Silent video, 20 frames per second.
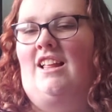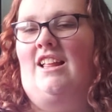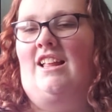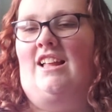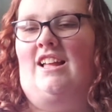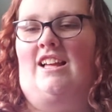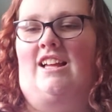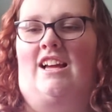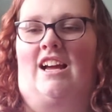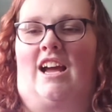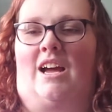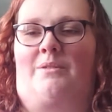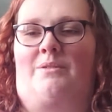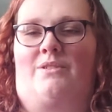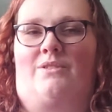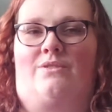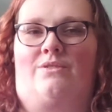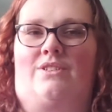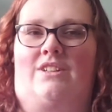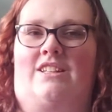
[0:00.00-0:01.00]
that I
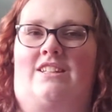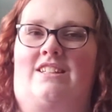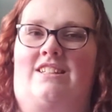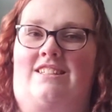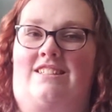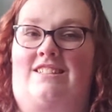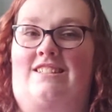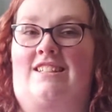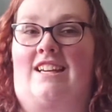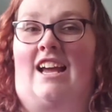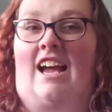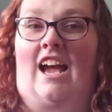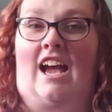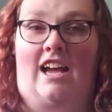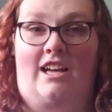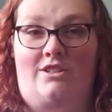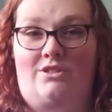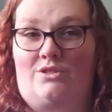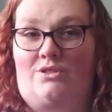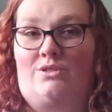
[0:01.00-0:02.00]
would feel
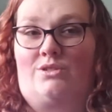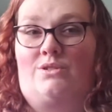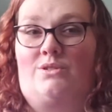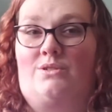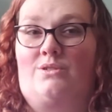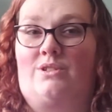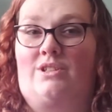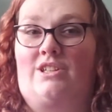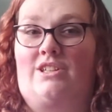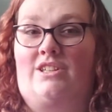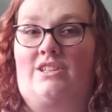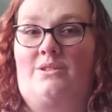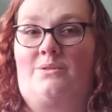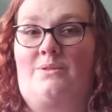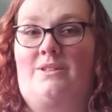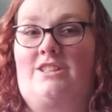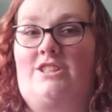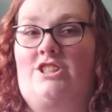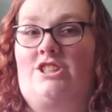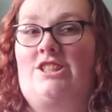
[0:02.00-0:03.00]
attached to her
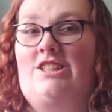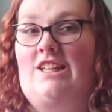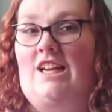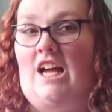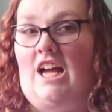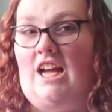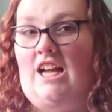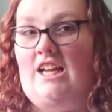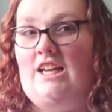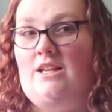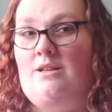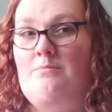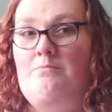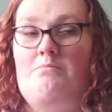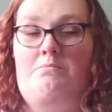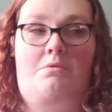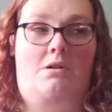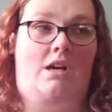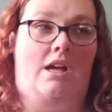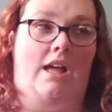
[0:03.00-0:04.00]
when she died,
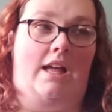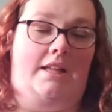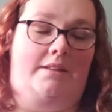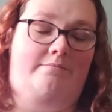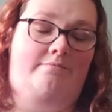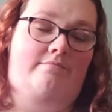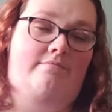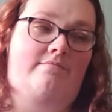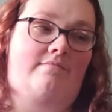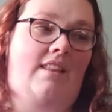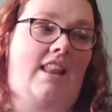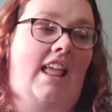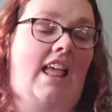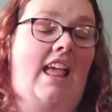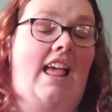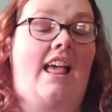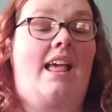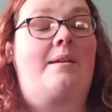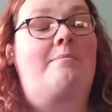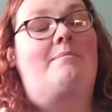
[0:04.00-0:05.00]
but
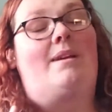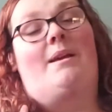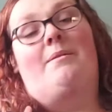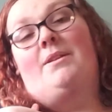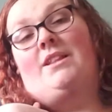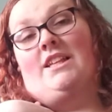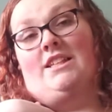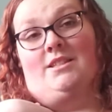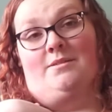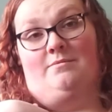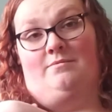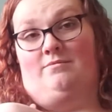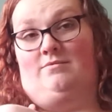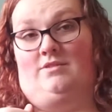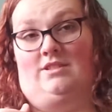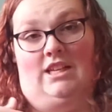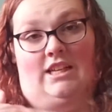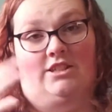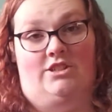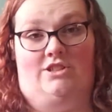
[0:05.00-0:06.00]
maybe
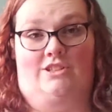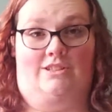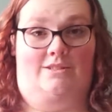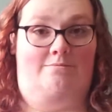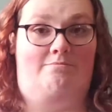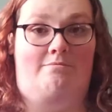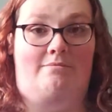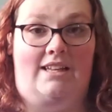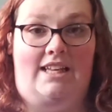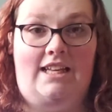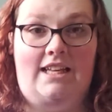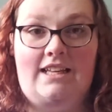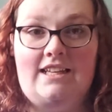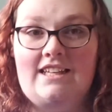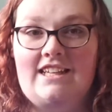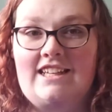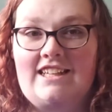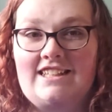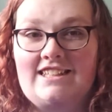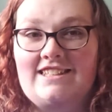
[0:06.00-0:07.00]
that's just
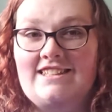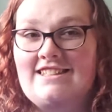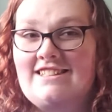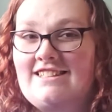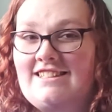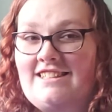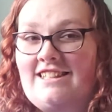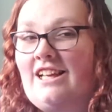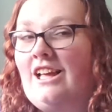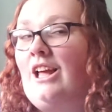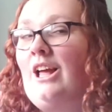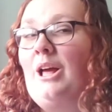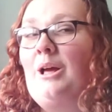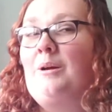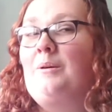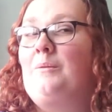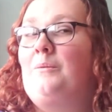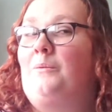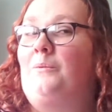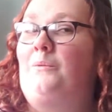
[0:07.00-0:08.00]
me.
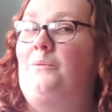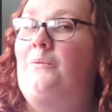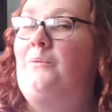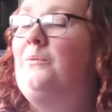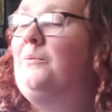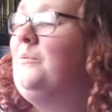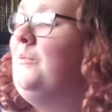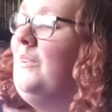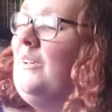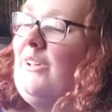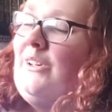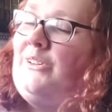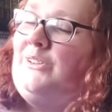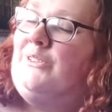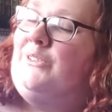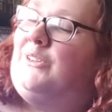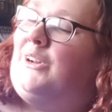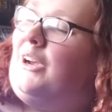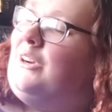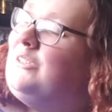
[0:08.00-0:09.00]

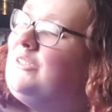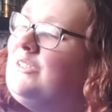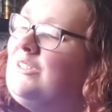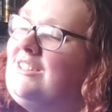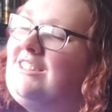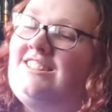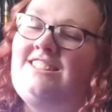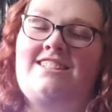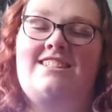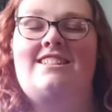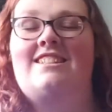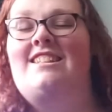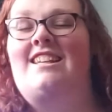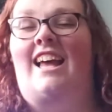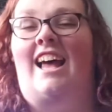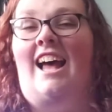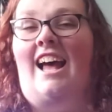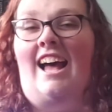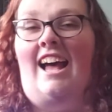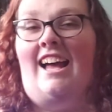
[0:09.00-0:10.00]
Who knows?
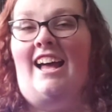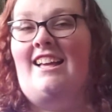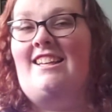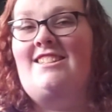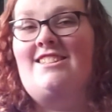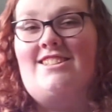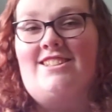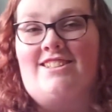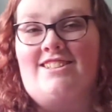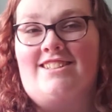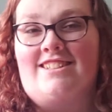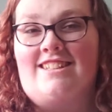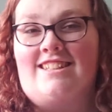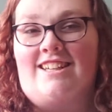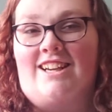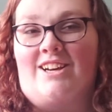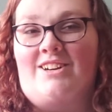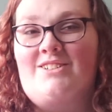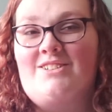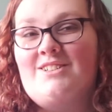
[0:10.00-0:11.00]
I certainly
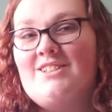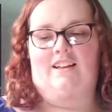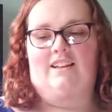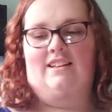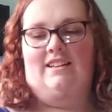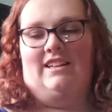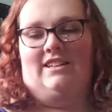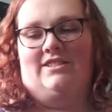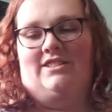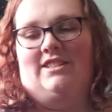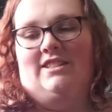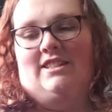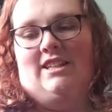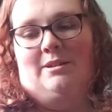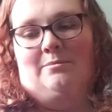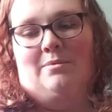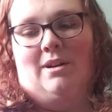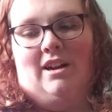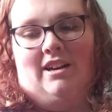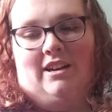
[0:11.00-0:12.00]
don't. Yeah, since I
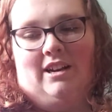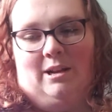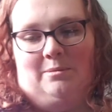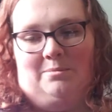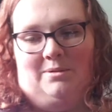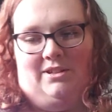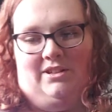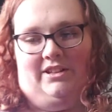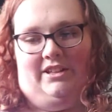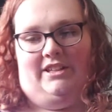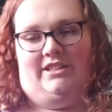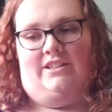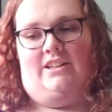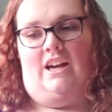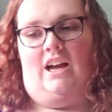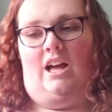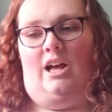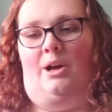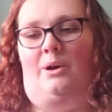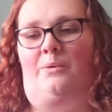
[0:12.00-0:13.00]
brought it up earlier,
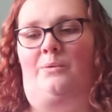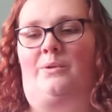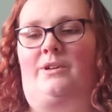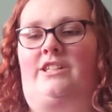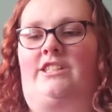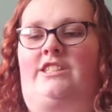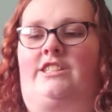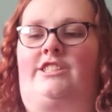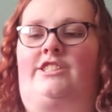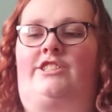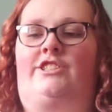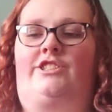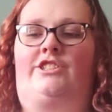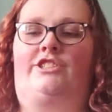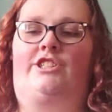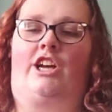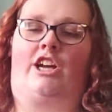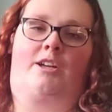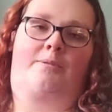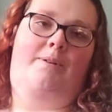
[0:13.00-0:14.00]
we'll
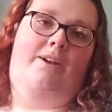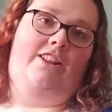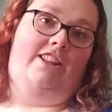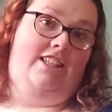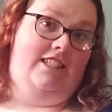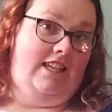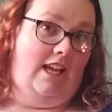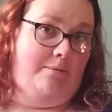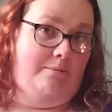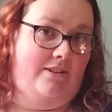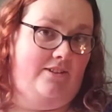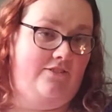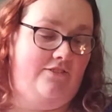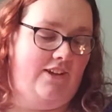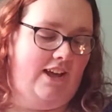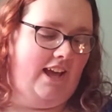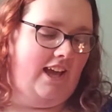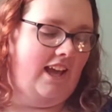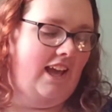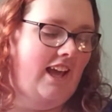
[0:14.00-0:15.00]
talk about the
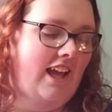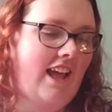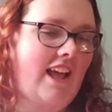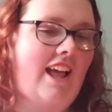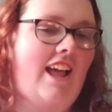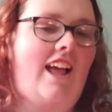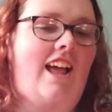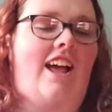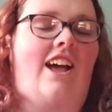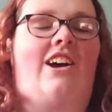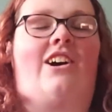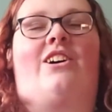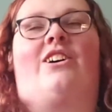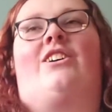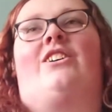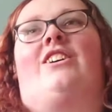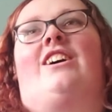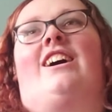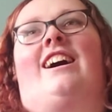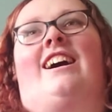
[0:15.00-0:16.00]
Demi-Fae.
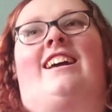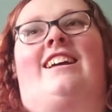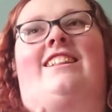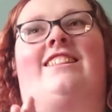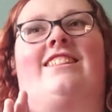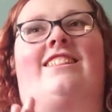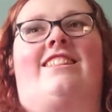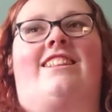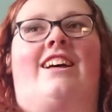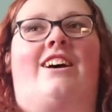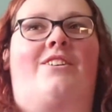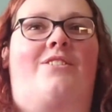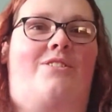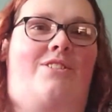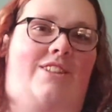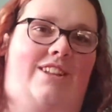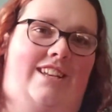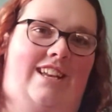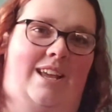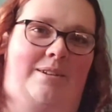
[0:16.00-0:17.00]
Oh, I love
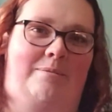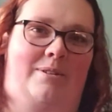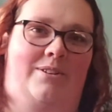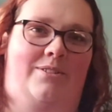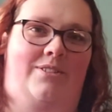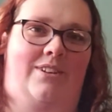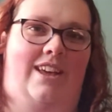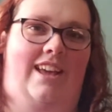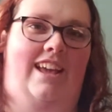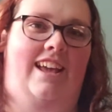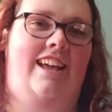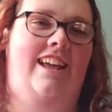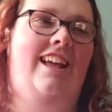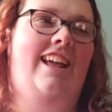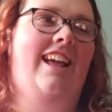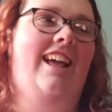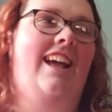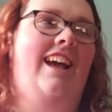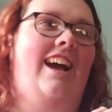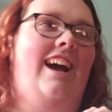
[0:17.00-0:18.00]
the Demi-Fae.
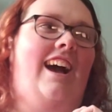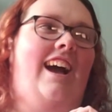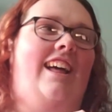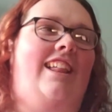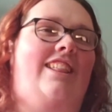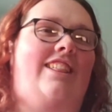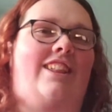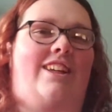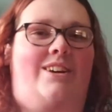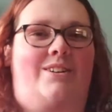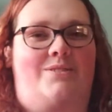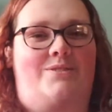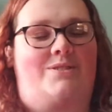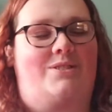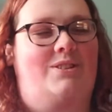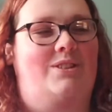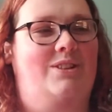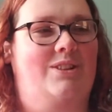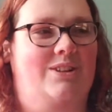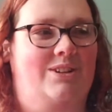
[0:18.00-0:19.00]
I loved
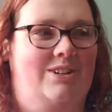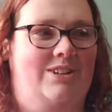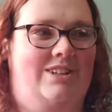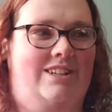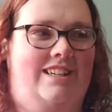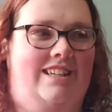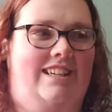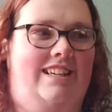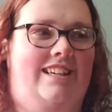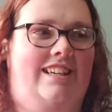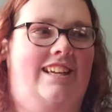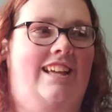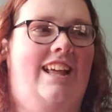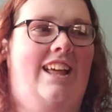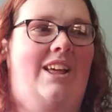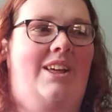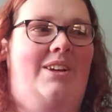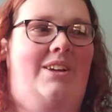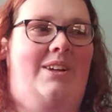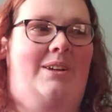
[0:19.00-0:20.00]
learning
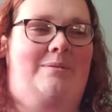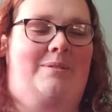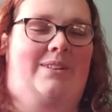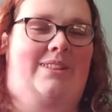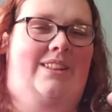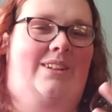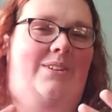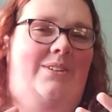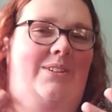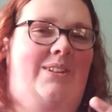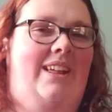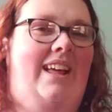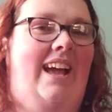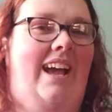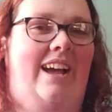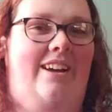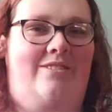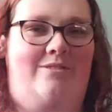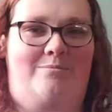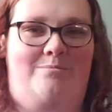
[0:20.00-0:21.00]
about the whole
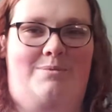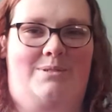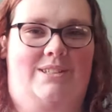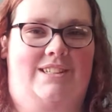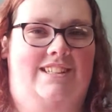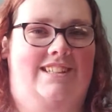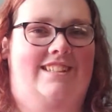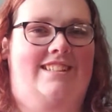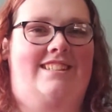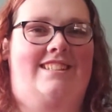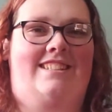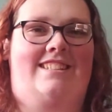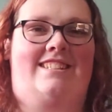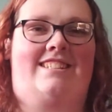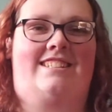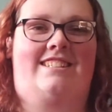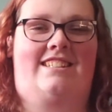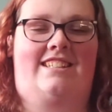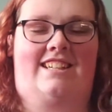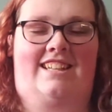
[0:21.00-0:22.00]
half-breeds
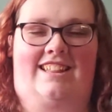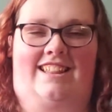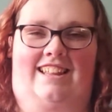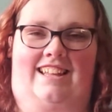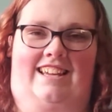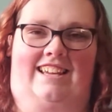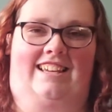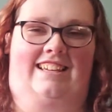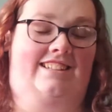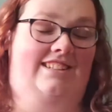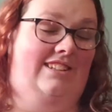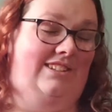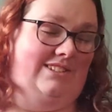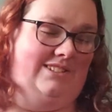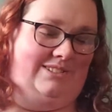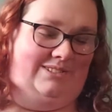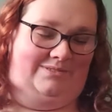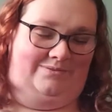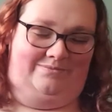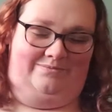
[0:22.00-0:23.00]
thing,
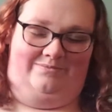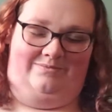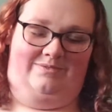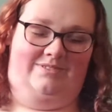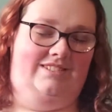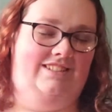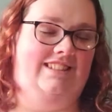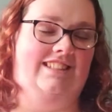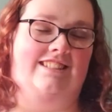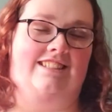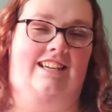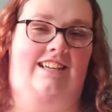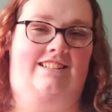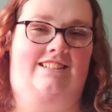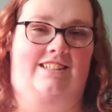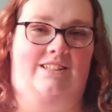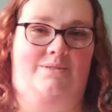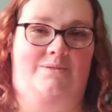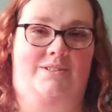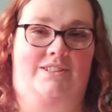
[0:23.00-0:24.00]
though
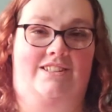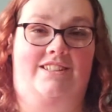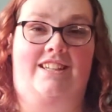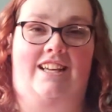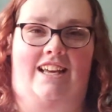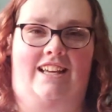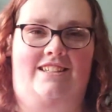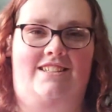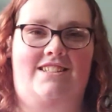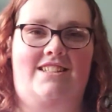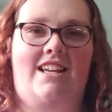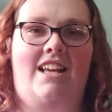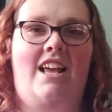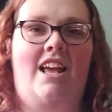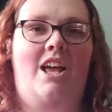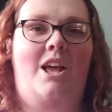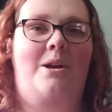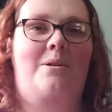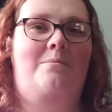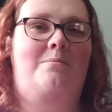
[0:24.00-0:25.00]
disgusting word, yes.
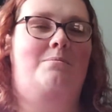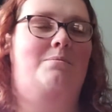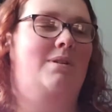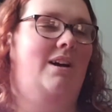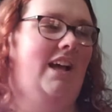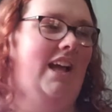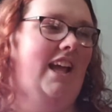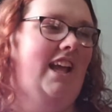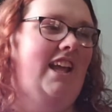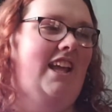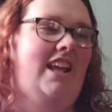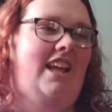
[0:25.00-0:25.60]
But